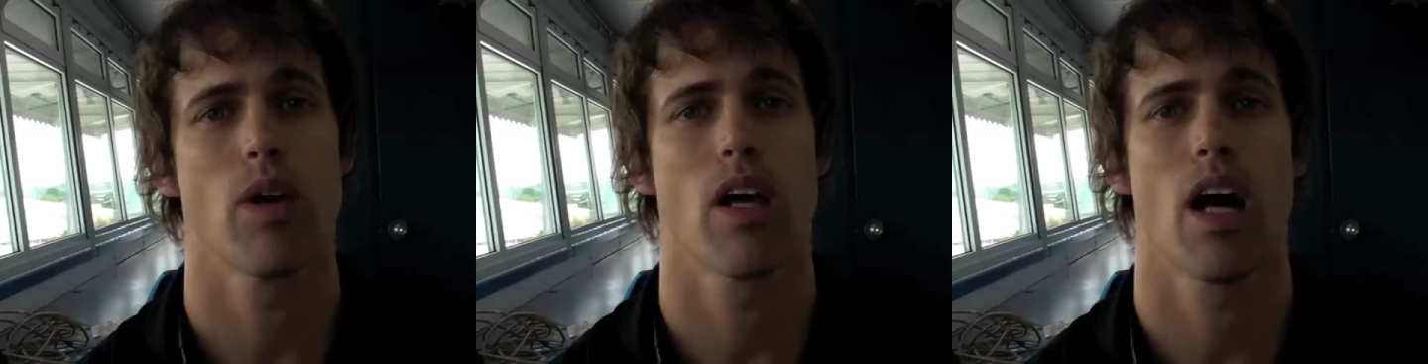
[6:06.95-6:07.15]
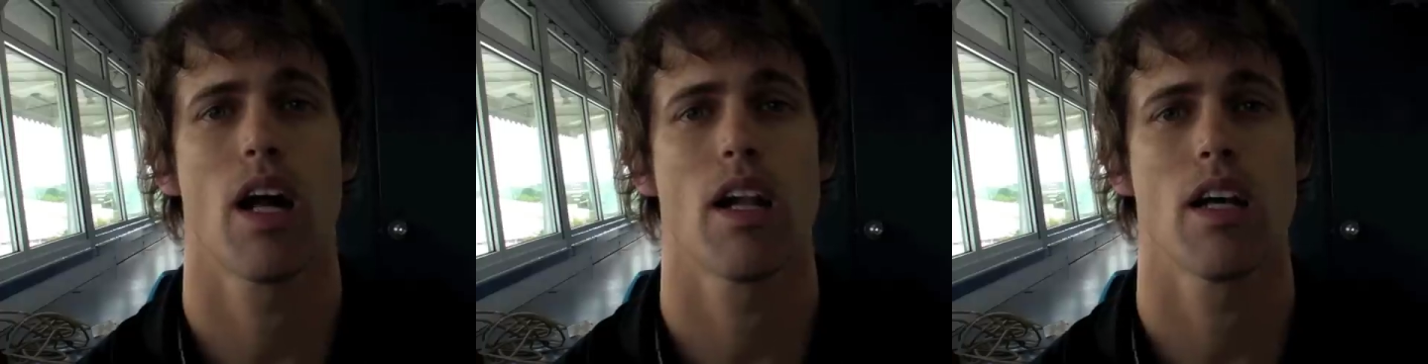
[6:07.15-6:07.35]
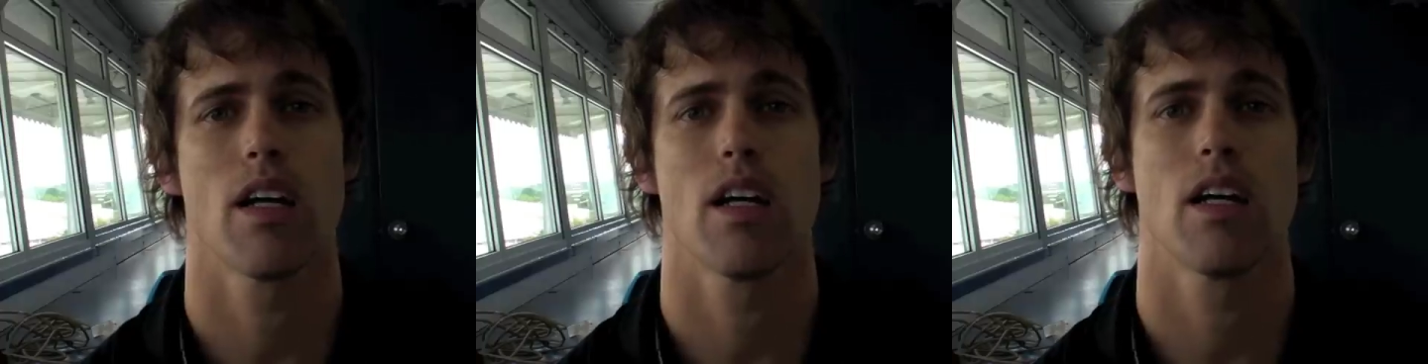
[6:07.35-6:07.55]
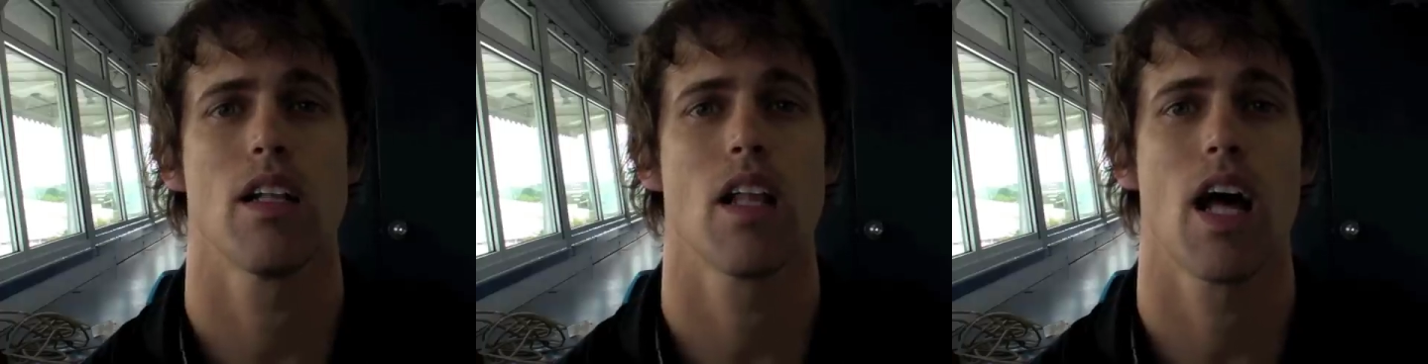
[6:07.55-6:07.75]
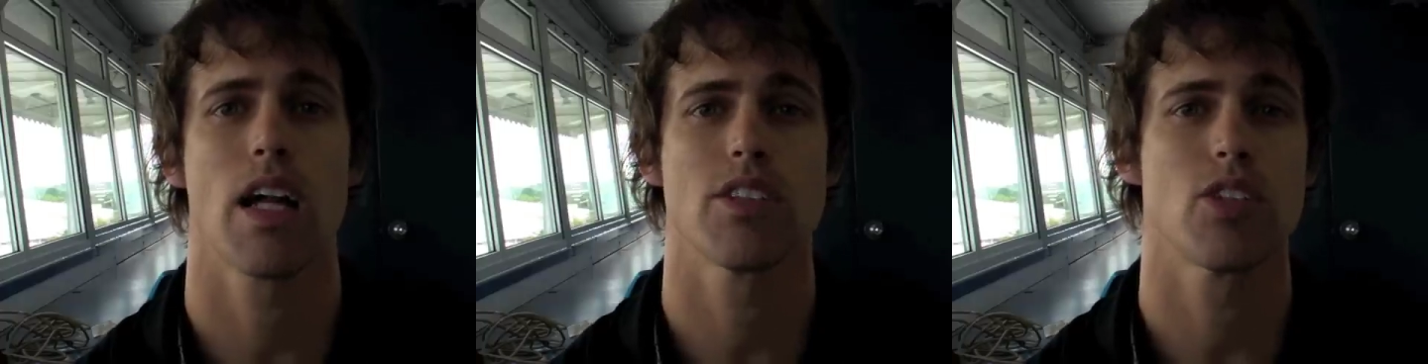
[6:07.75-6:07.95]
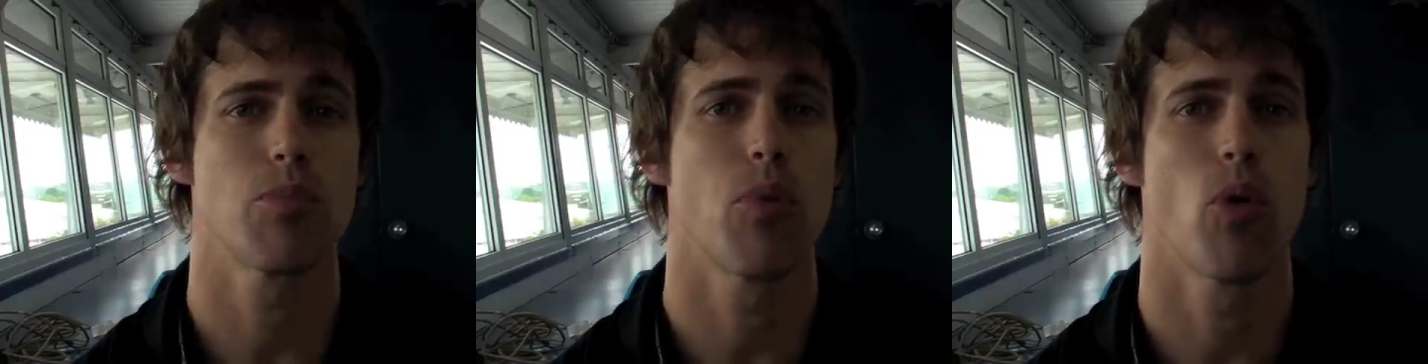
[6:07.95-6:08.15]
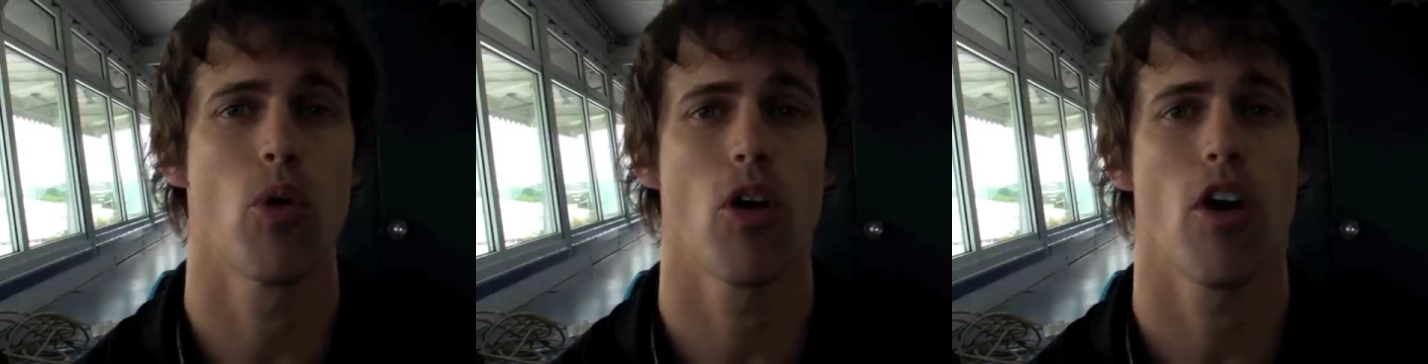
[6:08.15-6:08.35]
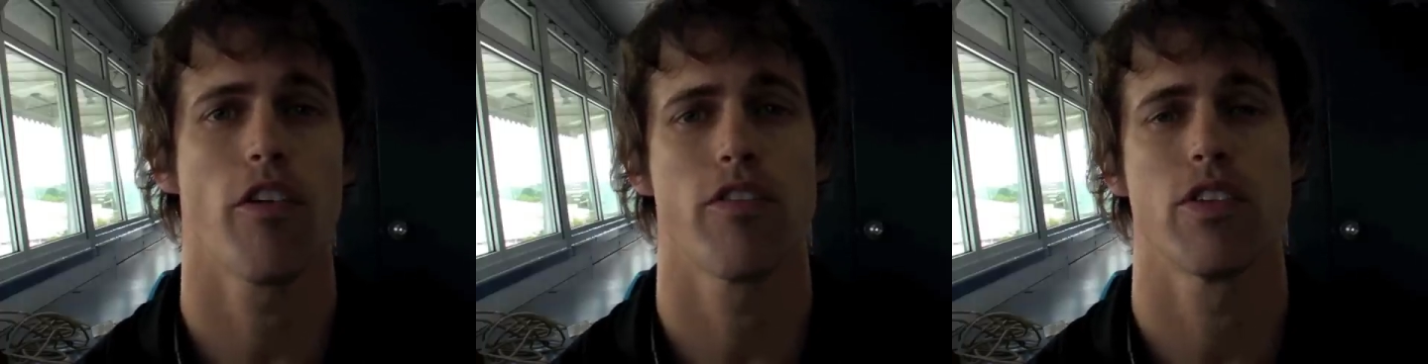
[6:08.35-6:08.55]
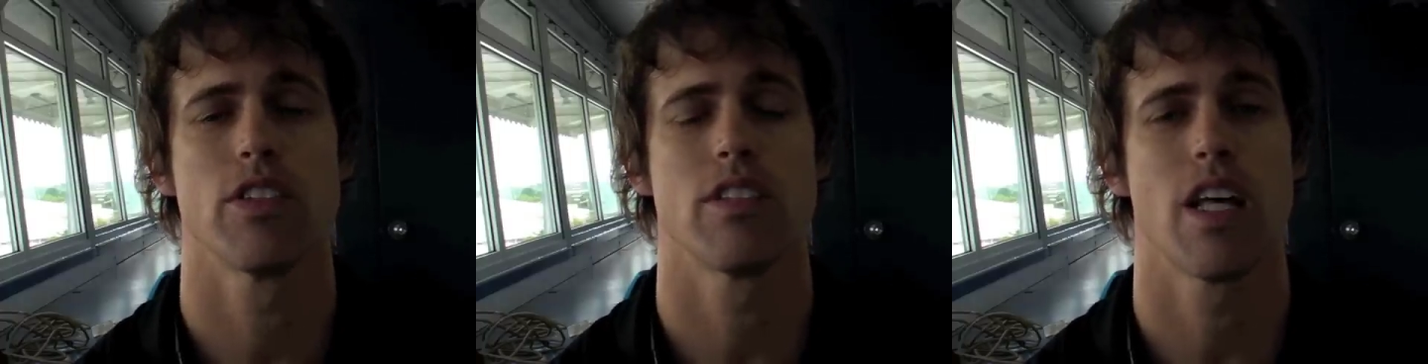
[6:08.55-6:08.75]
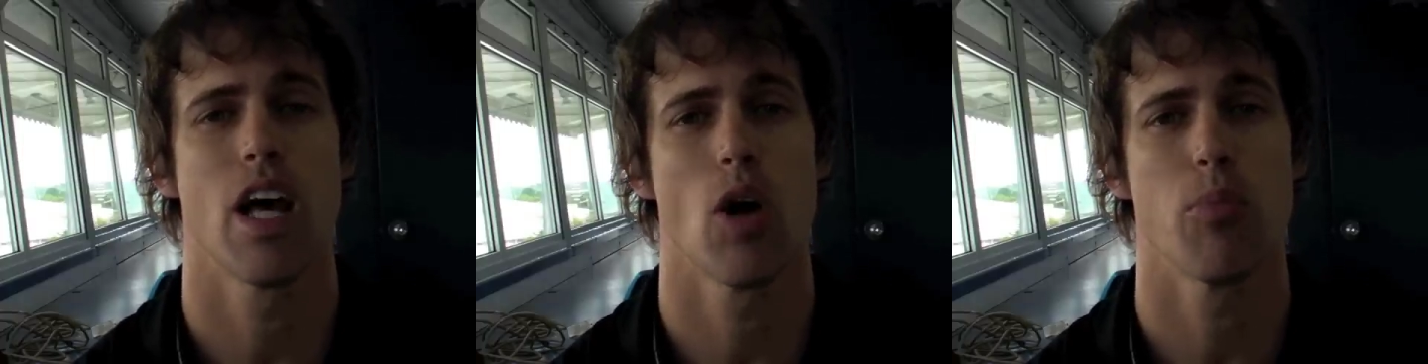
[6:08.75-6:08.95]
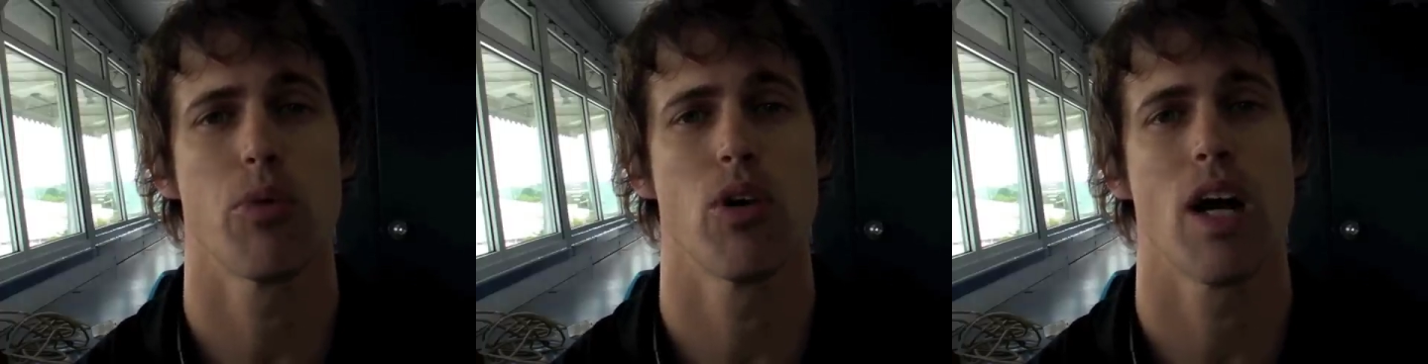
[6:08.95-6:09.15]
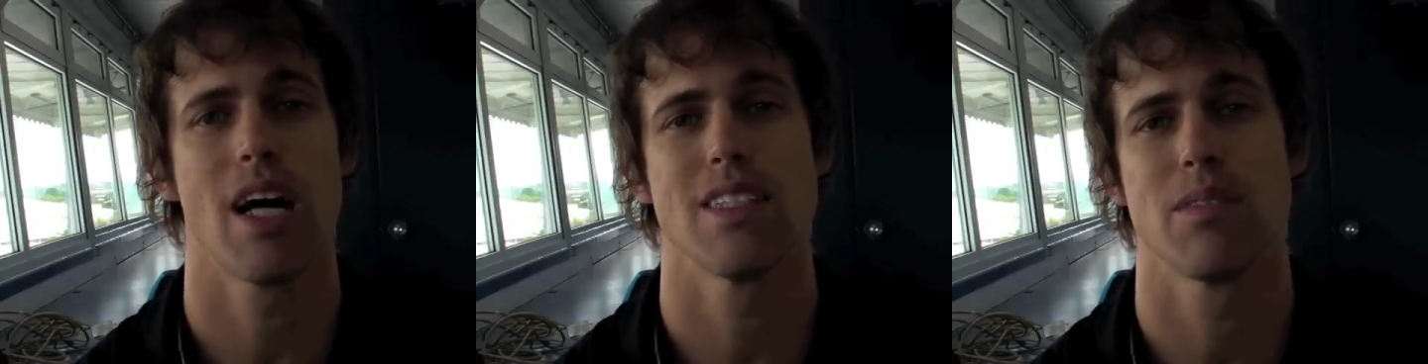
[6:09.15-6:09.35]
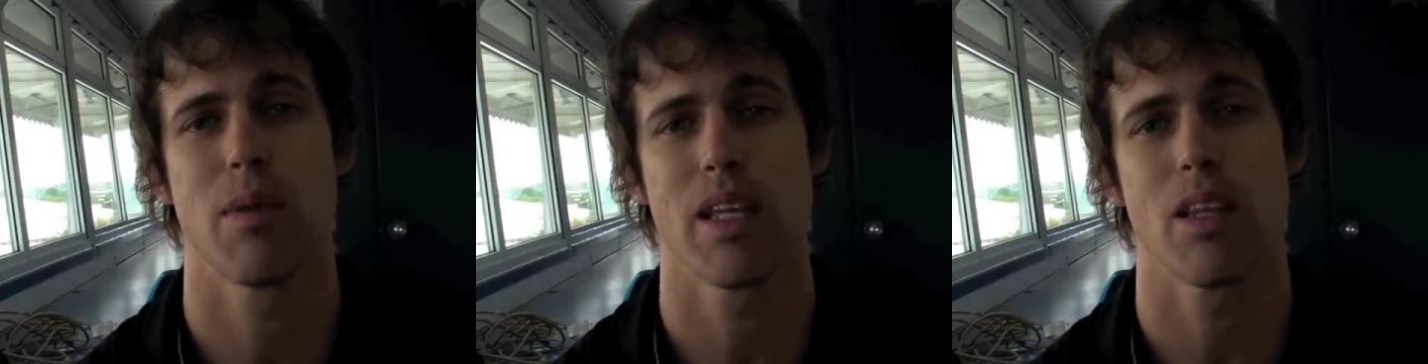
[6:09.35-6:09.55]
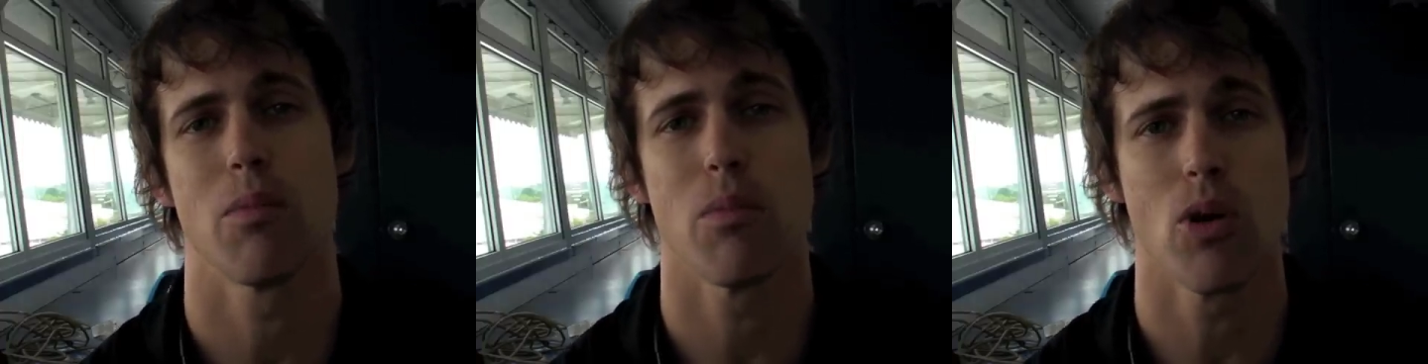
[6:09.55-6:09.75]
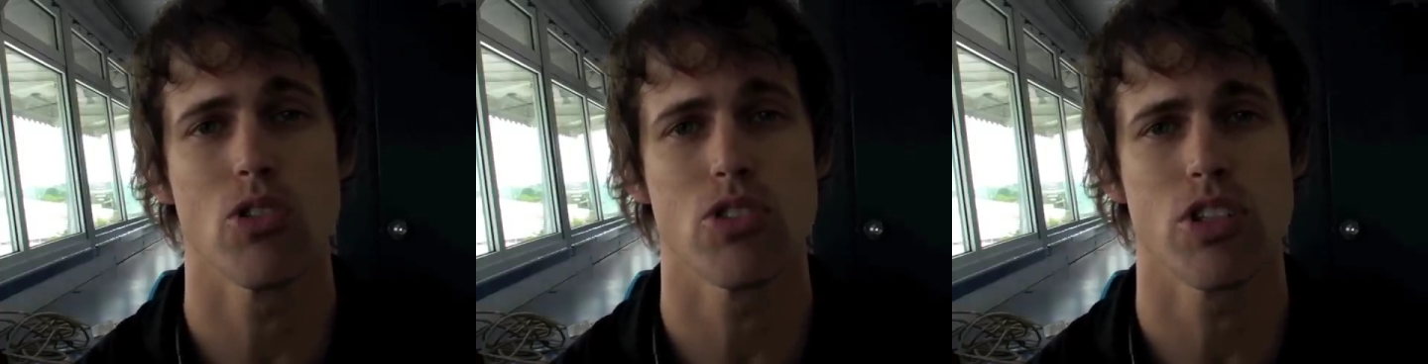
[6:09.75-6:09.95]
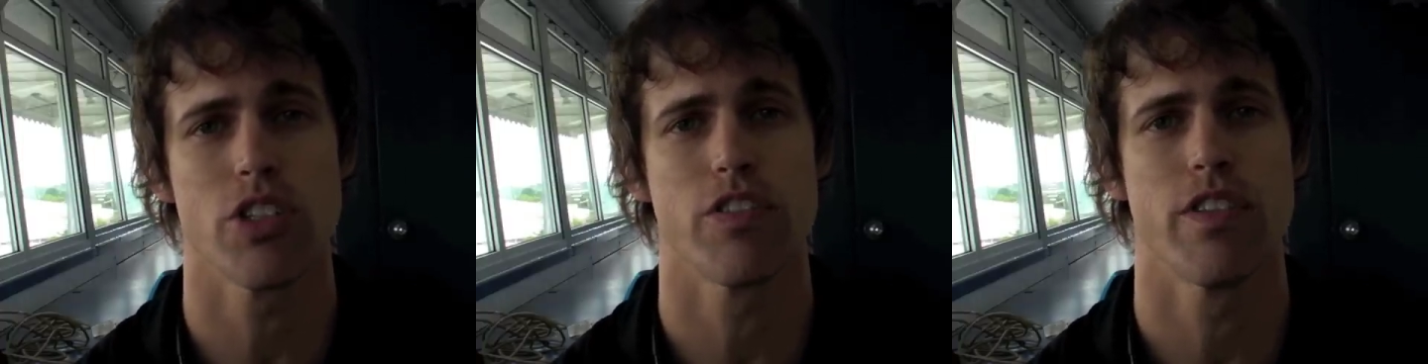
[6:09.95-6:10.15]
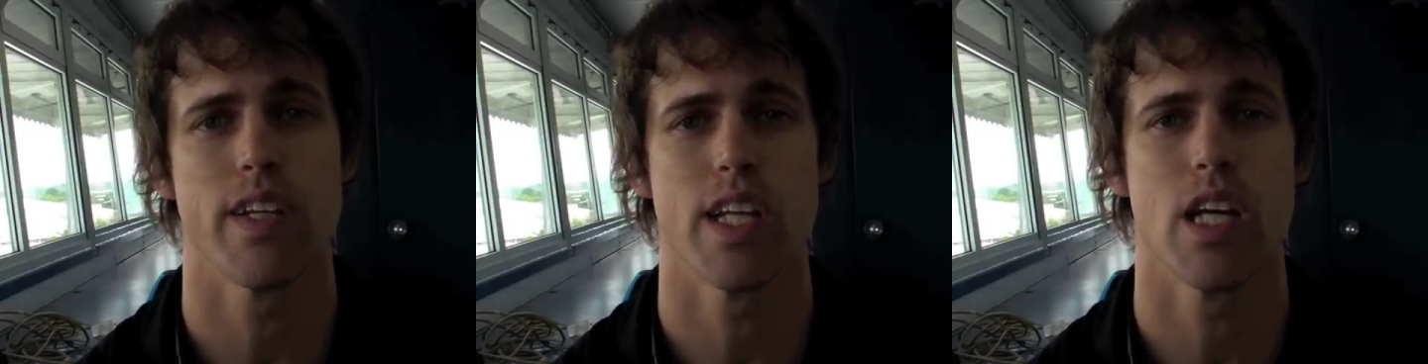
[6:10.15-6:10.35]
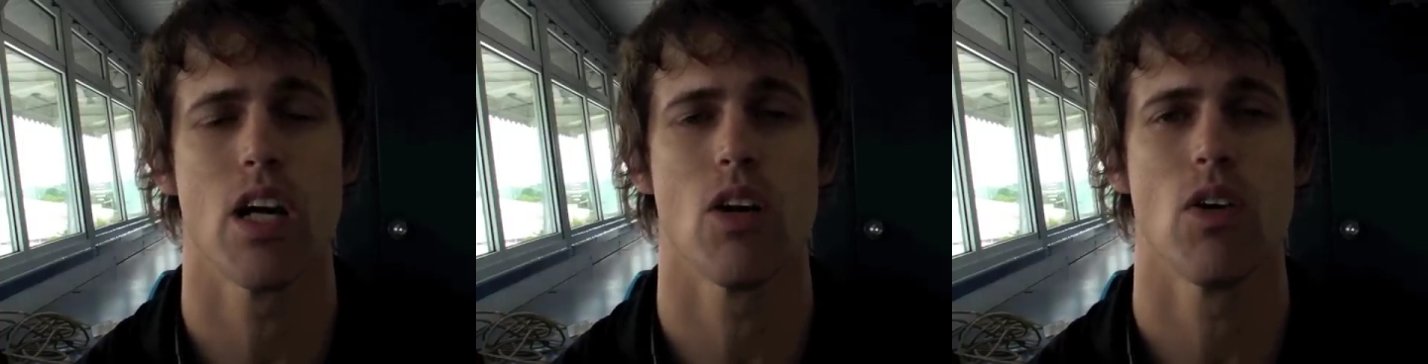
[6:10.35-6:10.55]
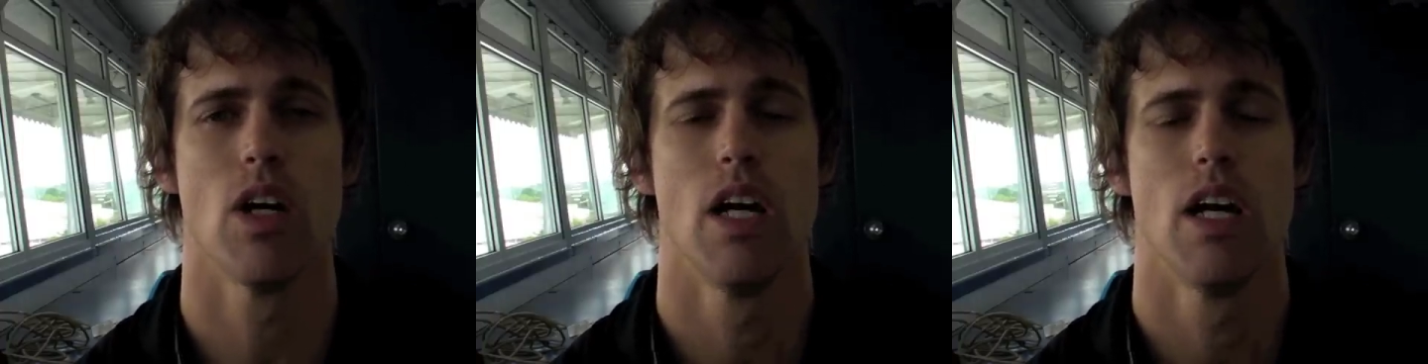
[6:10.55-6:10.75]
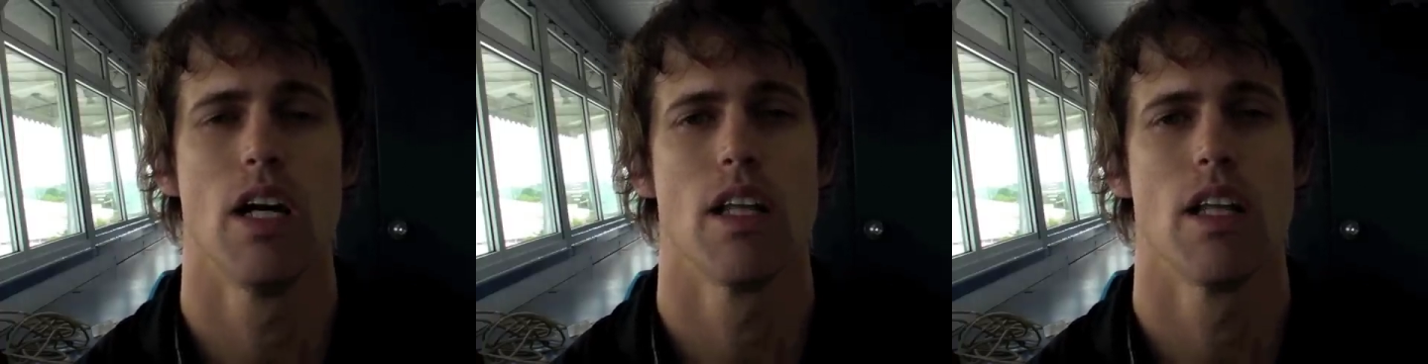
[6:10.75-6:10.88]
We got uh, a lot of support offerings to help you guys make the most of your video.